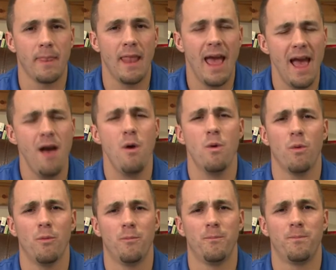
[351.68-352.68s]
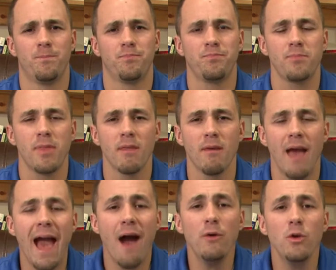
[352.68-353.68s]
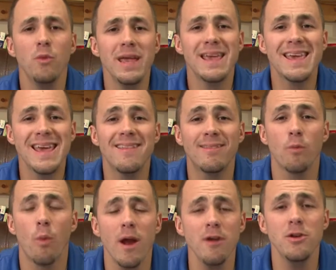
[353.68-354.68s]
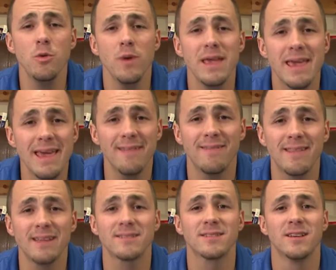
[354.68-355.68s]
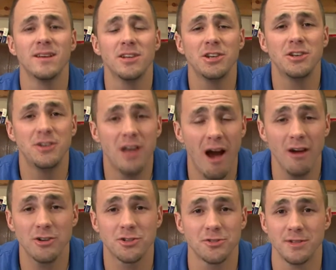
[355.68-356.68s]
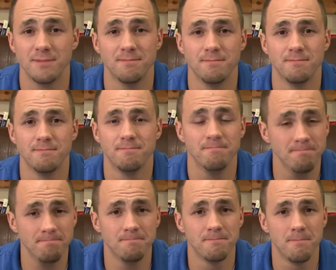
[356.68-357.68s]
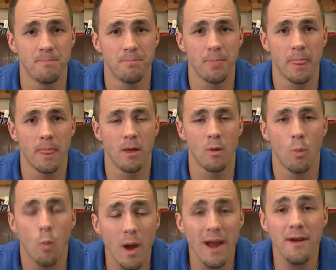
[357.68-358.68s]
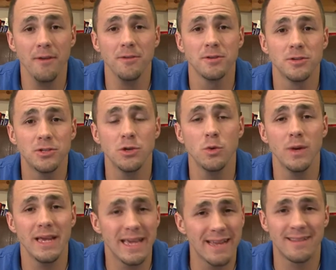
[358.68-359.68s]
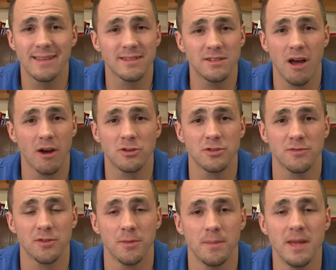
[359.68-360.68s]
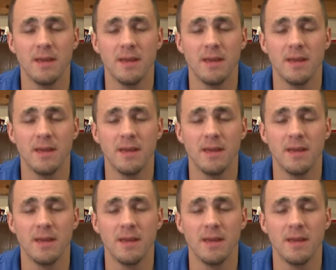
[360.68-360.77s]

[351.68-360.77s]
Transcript: How? How do we get, where do we get this doctrine? Hmm? Where do we get this doctrine from?